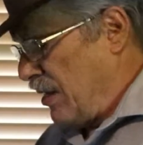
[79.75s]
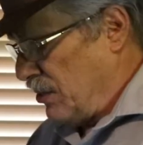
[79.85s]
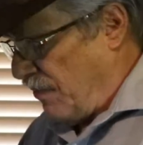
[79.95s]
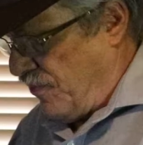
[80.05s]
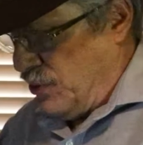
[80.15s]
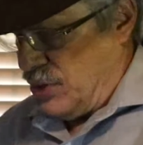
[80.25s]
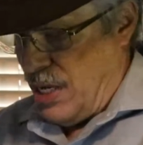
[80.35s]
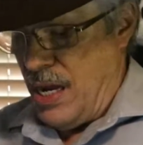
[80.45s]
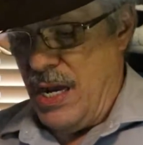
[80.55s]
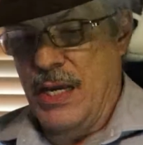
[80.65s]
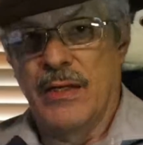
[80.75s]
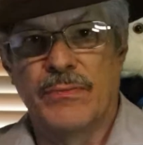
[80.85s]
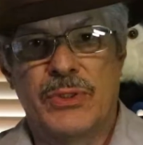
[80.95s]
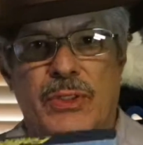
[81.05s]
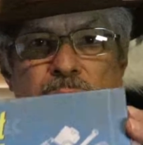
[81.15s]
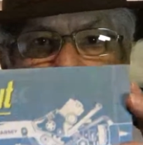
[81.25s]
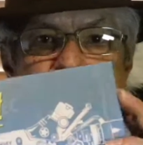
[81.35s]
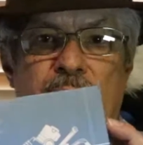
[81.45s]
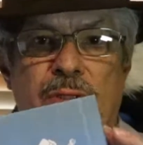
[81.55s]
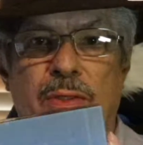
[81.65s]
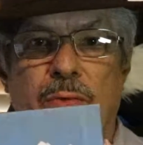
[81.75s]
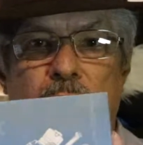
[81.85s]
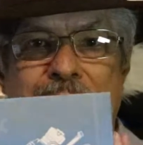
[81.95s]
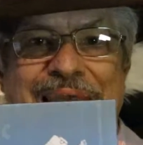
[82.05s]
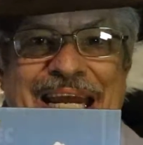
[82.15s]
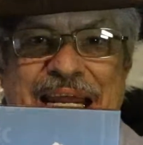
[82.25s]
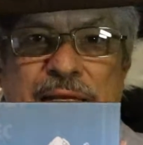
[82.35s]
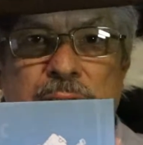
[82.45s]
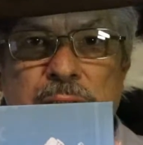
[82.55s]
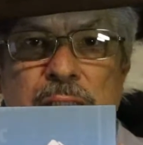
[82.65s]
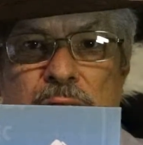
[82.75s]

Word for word: that is the first item. So we've got the reckoning